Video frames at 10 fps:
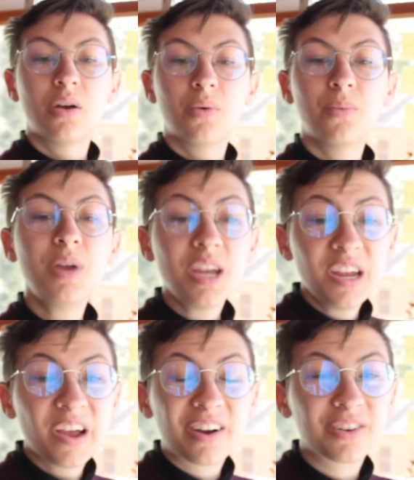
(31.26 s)

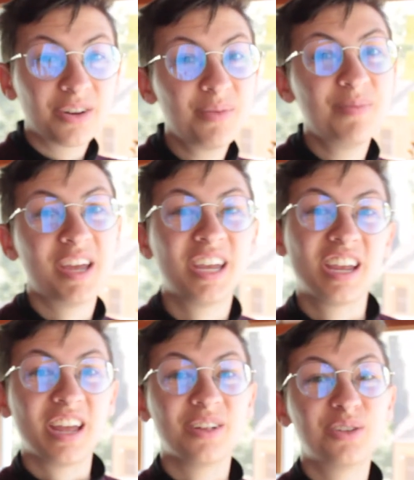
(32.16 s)
We are going to be
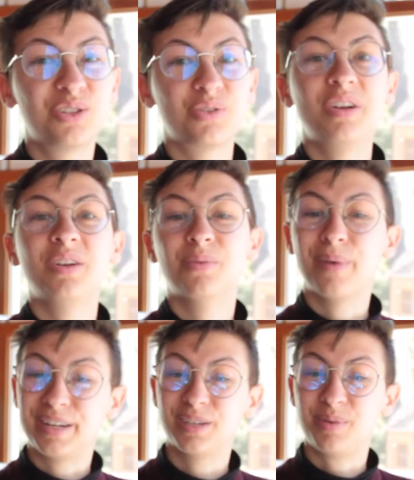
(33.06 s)
making illustrated
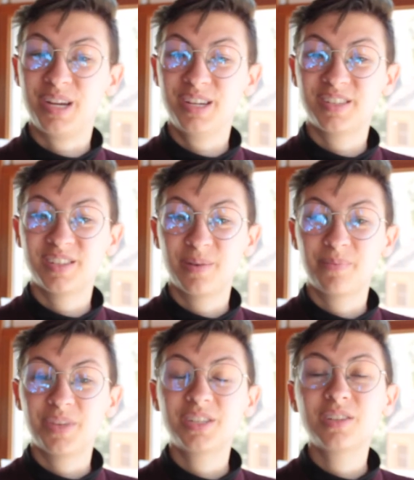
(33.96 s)
recipes.
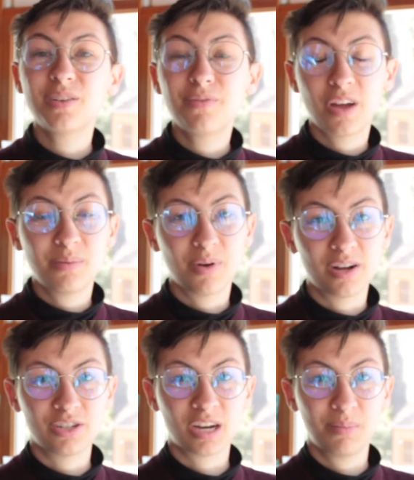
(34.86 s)
This is a fun
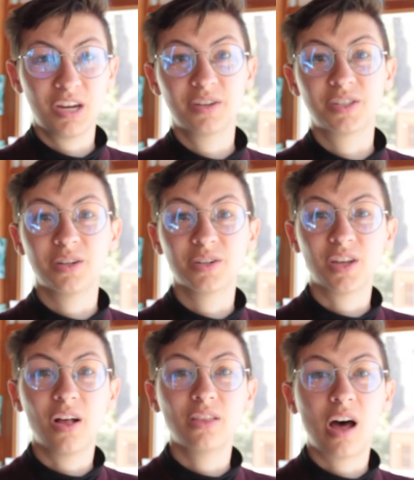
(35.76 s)
project because there's
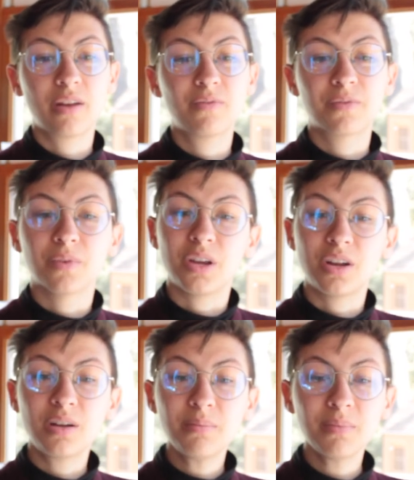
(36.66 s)
a lot of
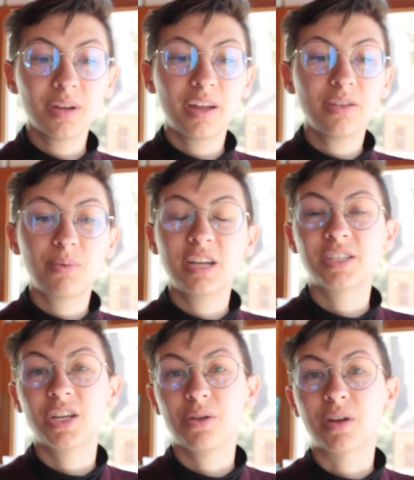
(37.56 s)
freedom in the
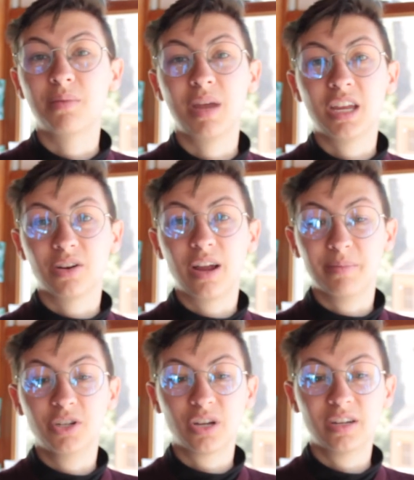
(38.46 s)
ways that you can make your
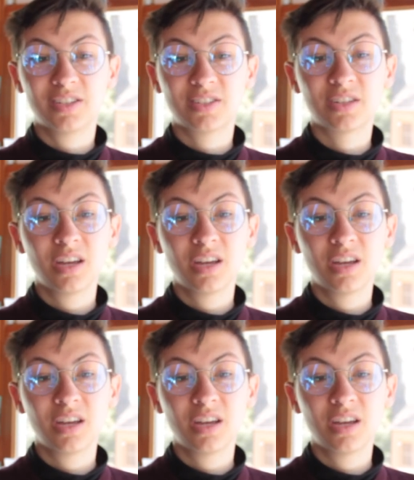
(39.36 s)
images.